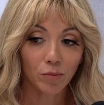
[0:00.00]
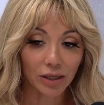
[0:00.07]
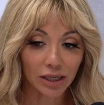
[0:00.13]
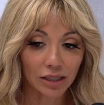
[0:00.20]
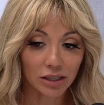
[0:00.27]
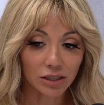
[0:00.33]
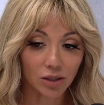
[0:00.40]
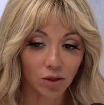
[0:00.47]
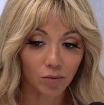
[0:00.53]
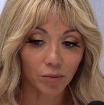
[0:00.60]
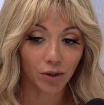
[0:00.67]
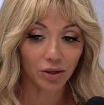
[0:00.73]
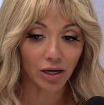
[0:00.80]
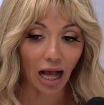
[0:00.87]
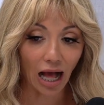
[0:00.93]
being
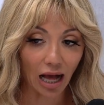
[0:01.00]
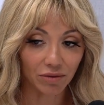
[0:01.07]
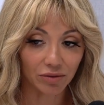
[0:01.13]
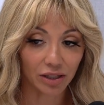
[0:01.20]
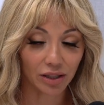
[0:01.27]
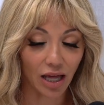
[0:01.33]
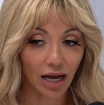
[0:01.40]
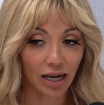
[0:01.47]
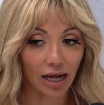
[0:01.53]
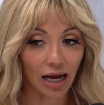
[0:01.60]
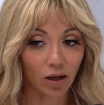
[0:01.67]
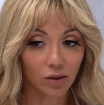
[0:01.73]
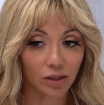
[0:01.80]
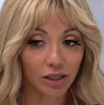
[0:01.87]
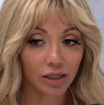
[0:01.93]
sober and having that
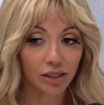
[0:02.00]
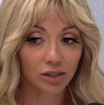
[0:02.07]
outlet,